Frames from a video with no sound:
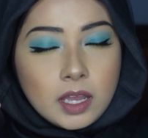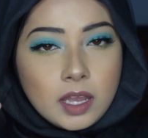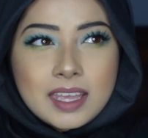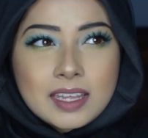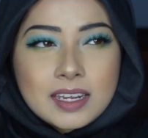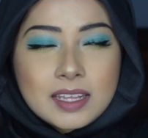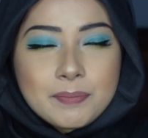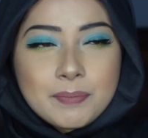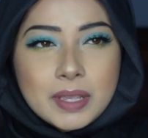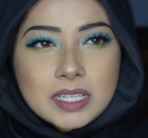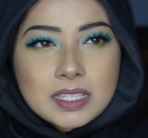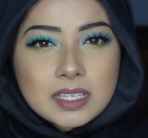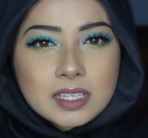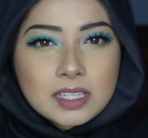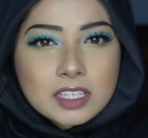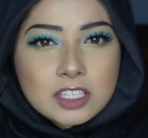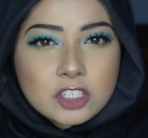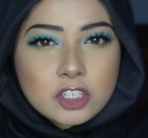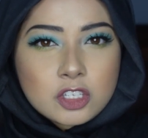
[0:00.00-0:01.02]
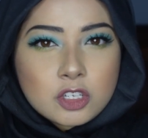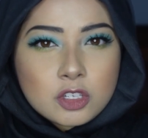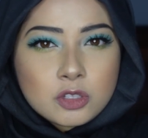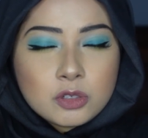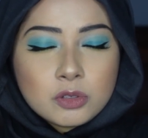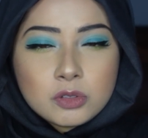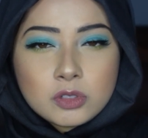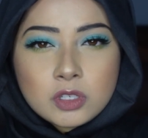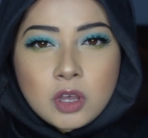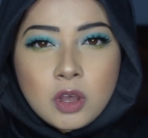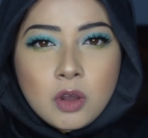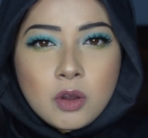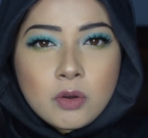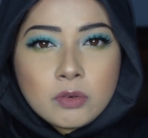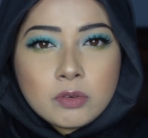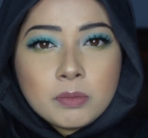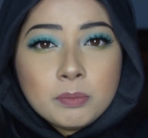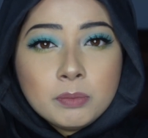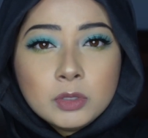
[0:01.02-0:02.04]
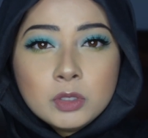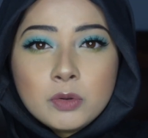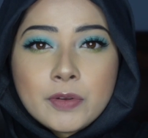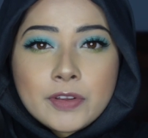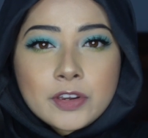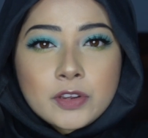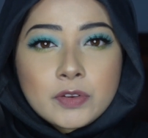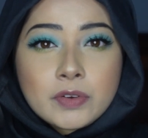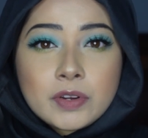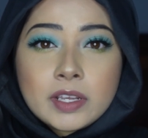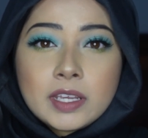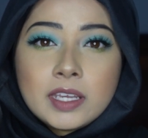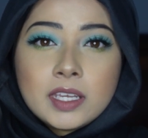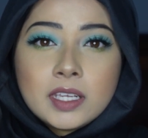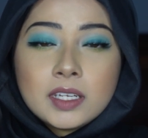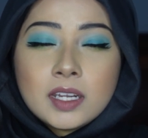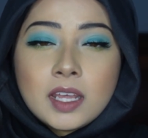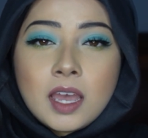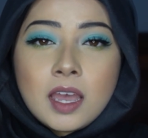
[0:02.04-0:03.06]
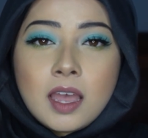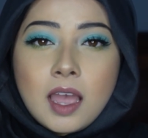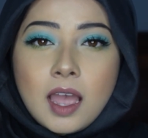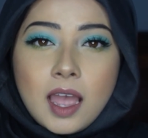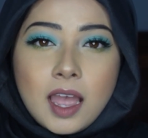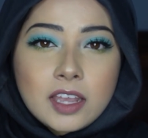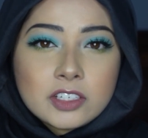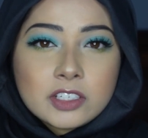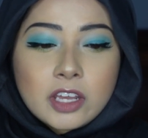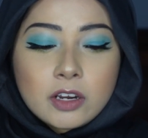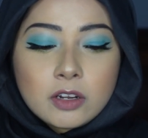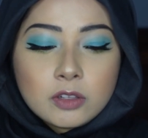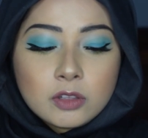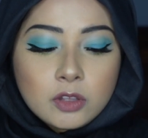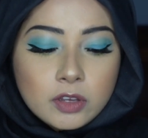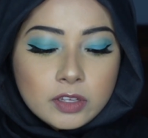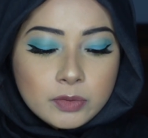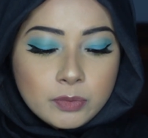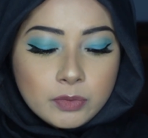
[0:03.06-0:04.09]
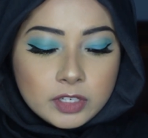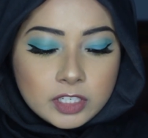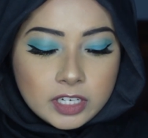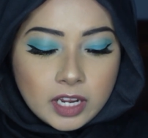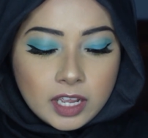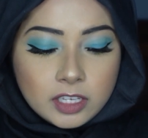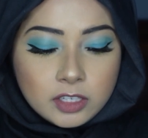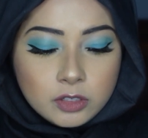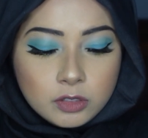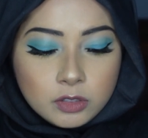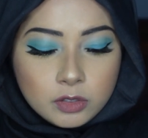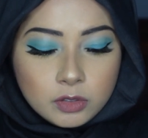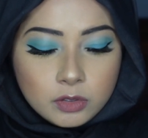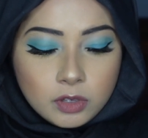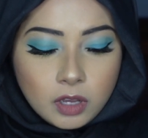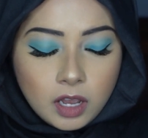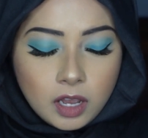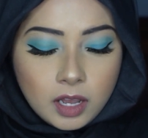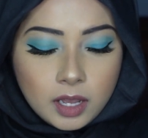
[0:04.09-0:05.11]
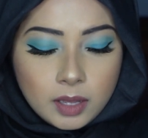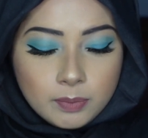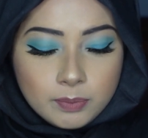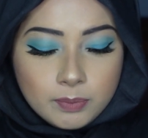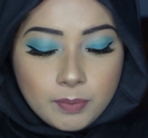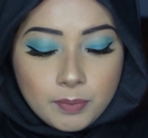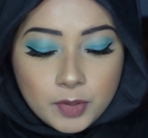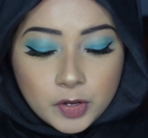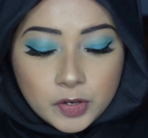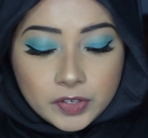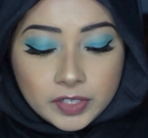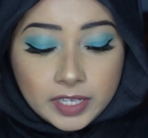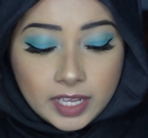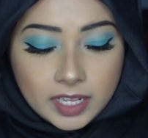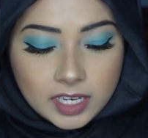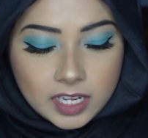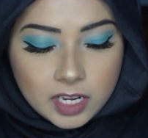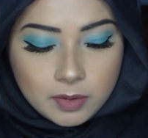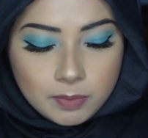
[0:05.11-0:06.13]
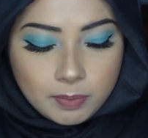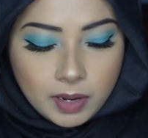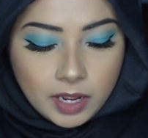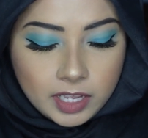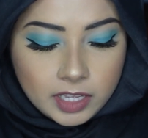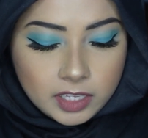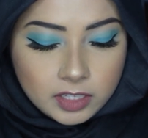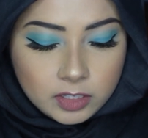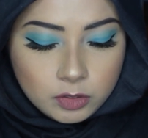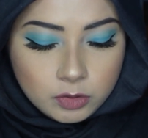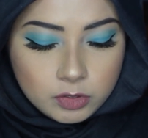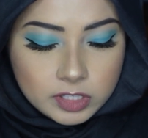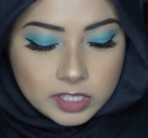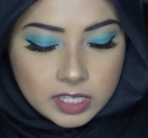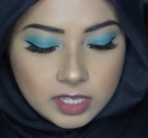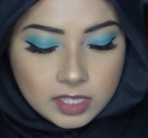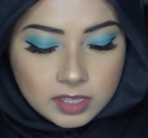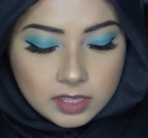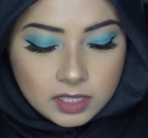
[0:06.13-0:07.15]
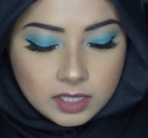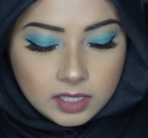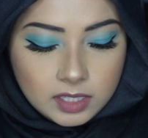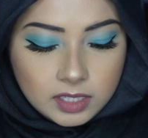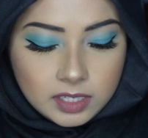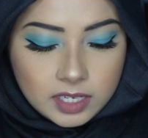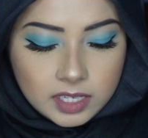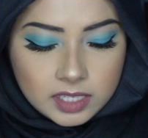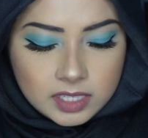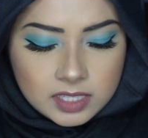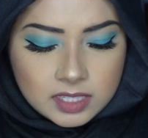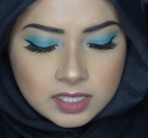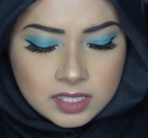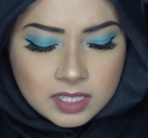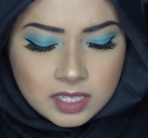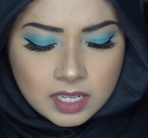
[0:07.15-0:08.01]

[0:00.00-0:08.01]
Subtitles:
It basically is just a two-tone blue and green eyeshadow look, which I created by using the NYX,